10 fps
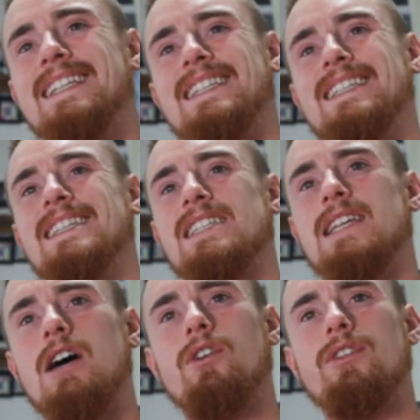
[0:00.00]
into the
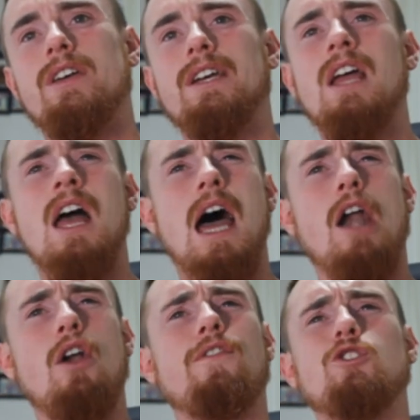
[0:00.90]
scale thing?
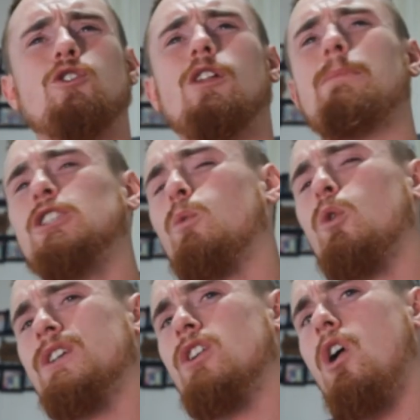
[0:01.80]
I don't know if there's really much
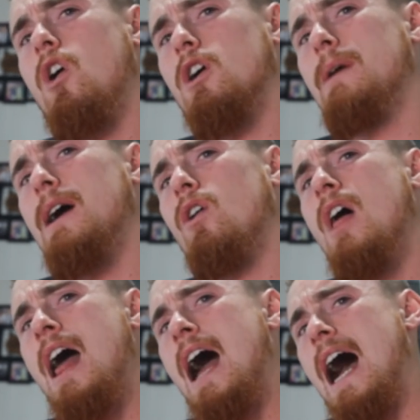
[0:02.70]
more to talk
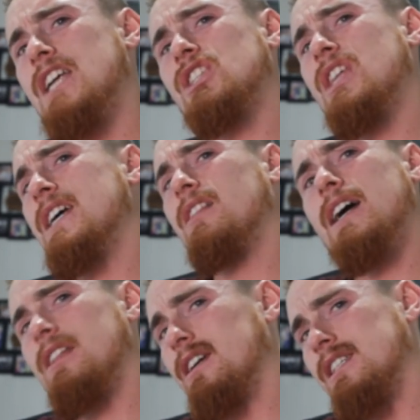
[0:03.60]
about. I just think,
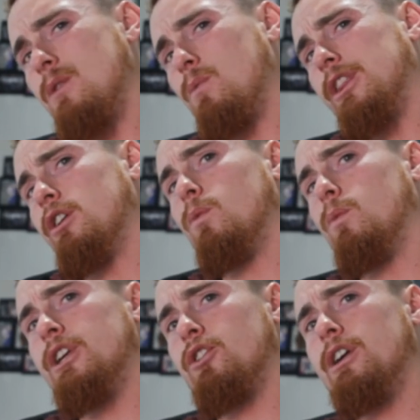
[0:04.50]
like like I said, with the
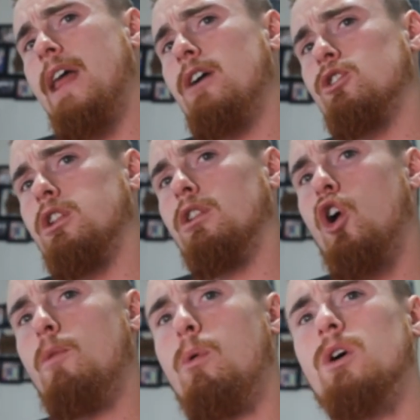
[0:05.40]
when you're in those
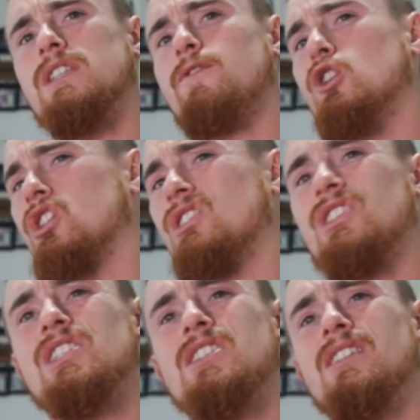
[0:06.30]
low points, if you just
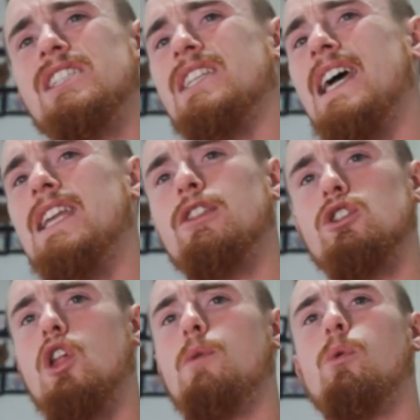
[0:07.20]
consistently stayed at
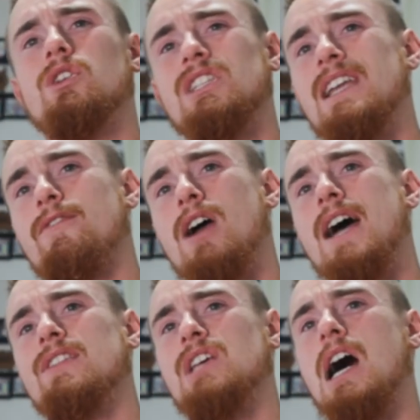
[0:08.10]
those low points and never
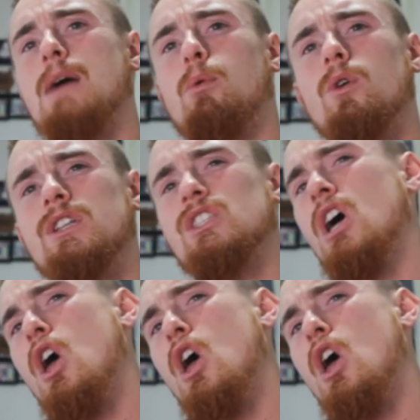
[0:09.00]
had these high points,